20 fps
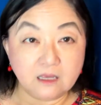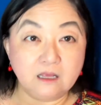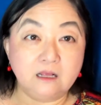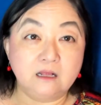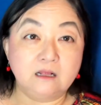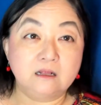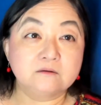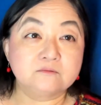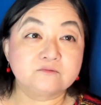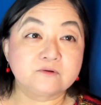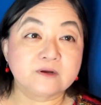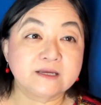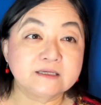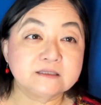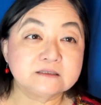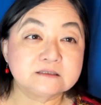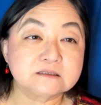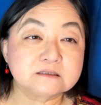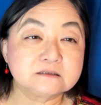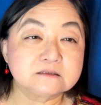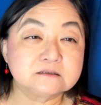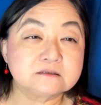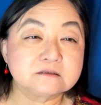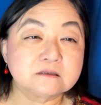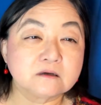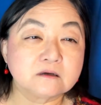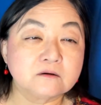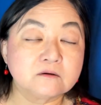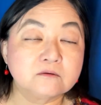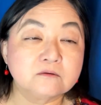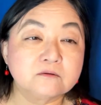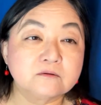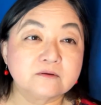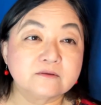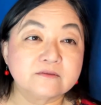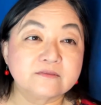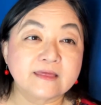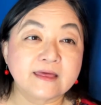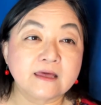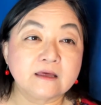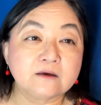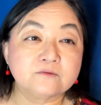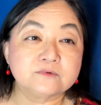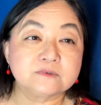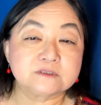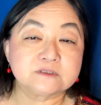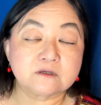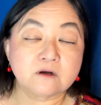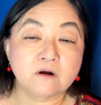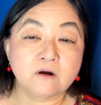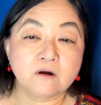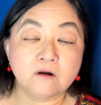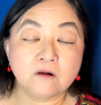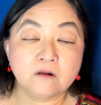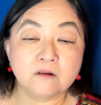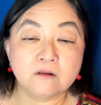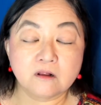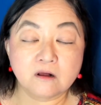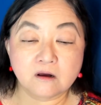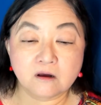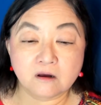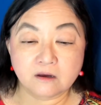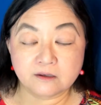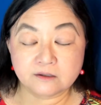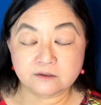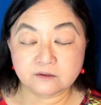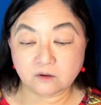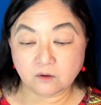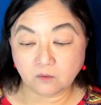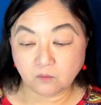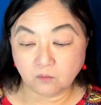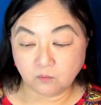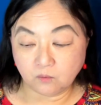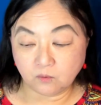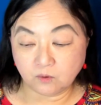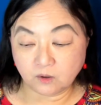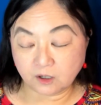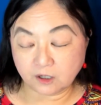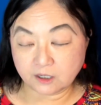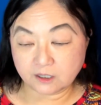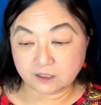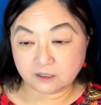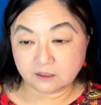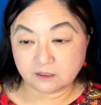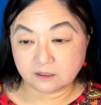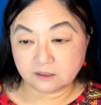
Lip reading: All right, so that was all on work.